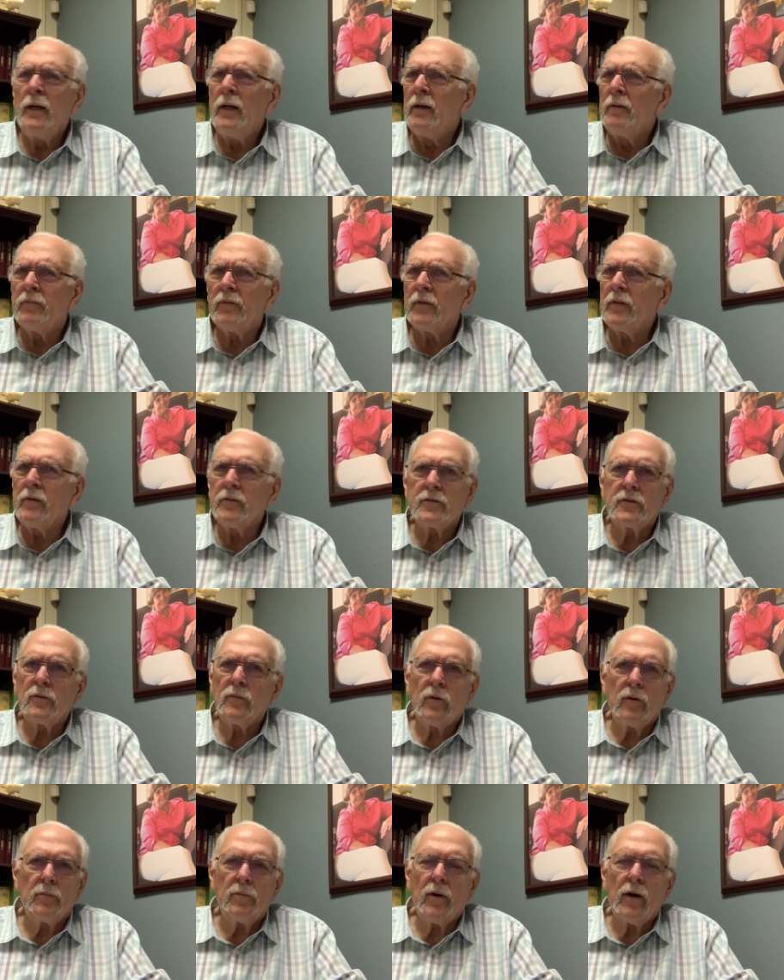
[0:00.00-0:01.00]
for those that
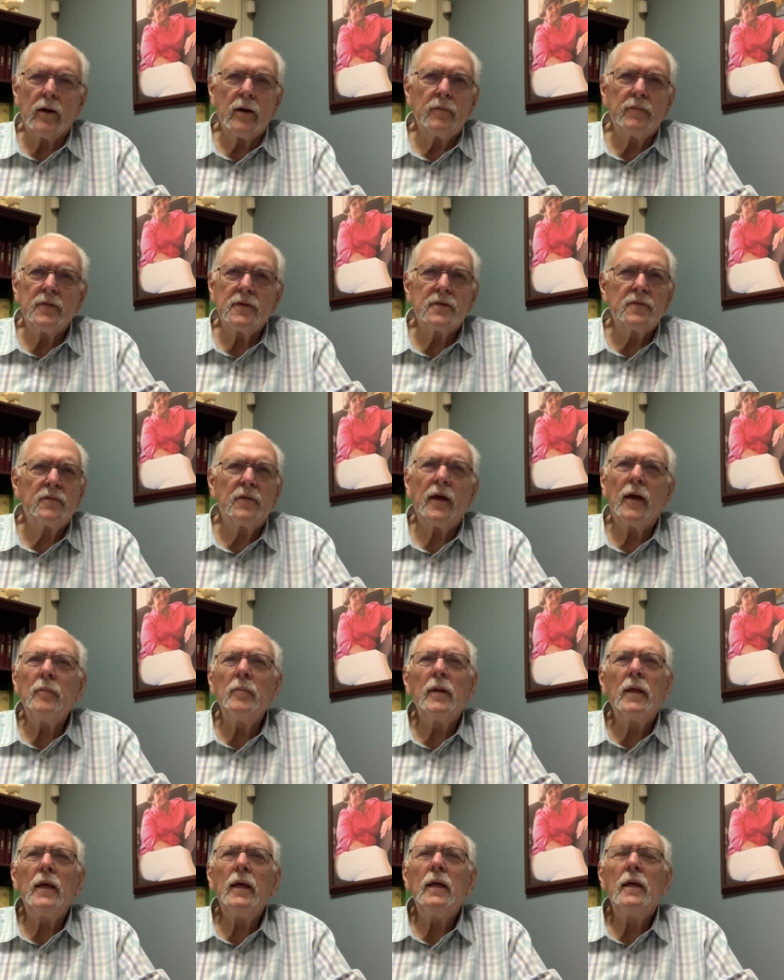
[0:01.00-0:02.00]
weren't part of his
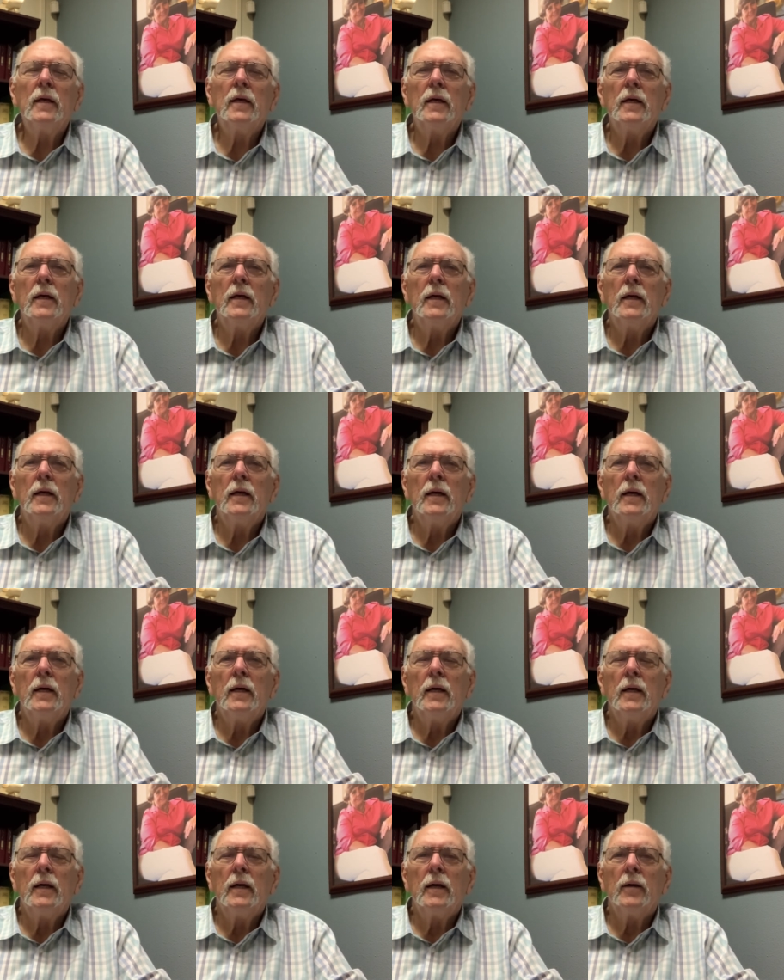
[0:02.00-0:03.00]
family.
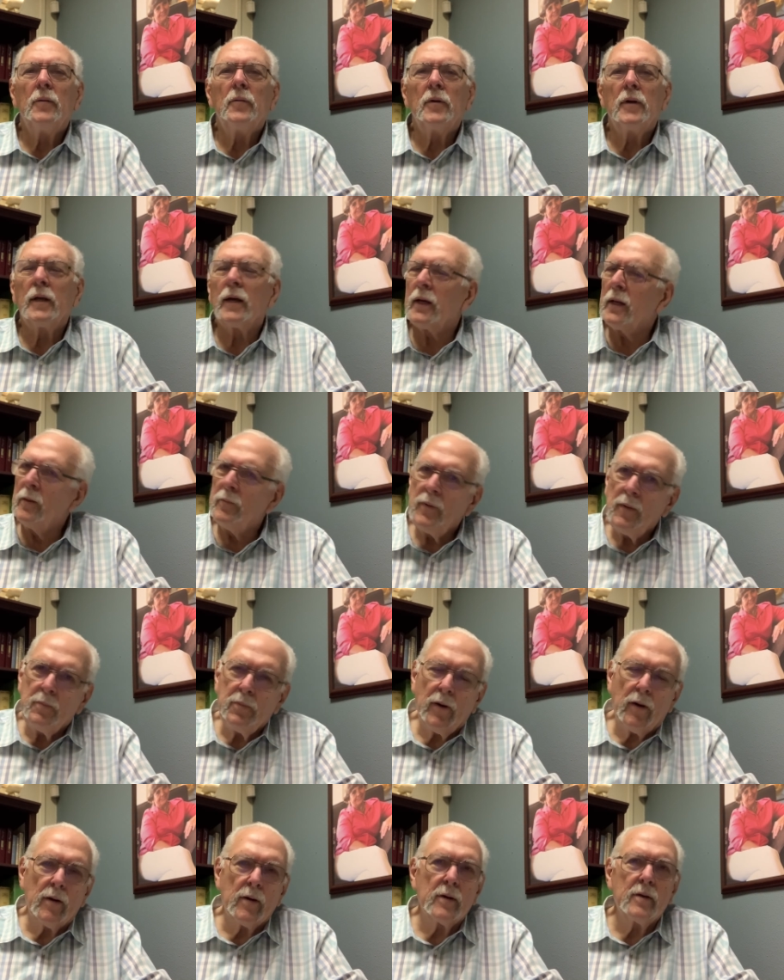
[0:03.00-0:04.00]
And we're not going to be
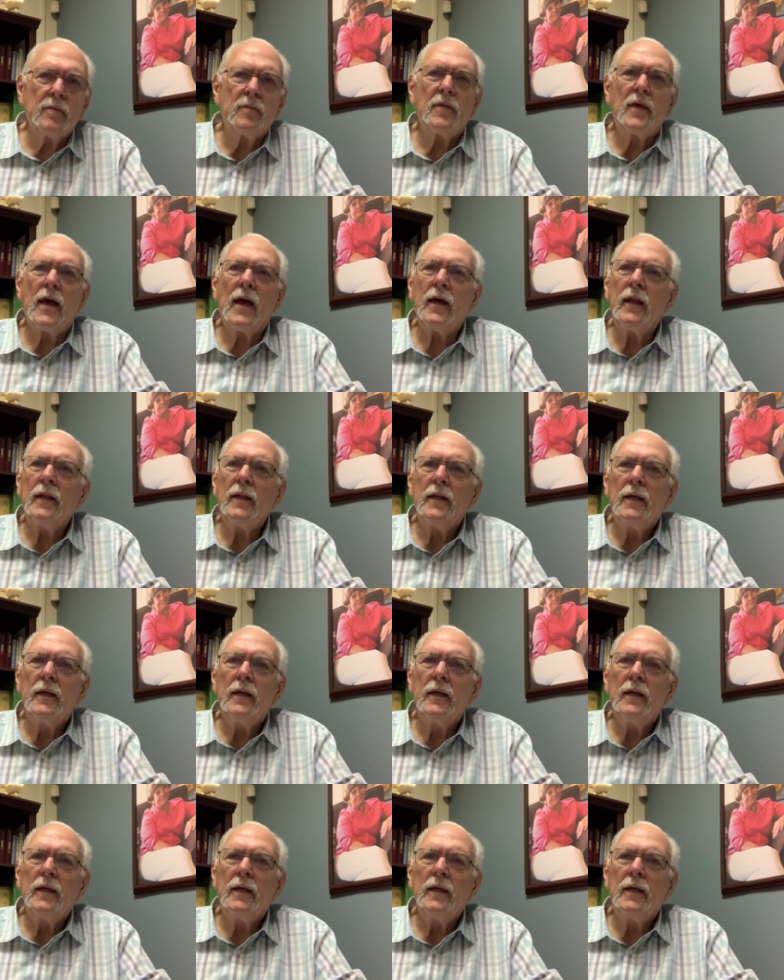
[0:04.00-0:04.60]
part of that.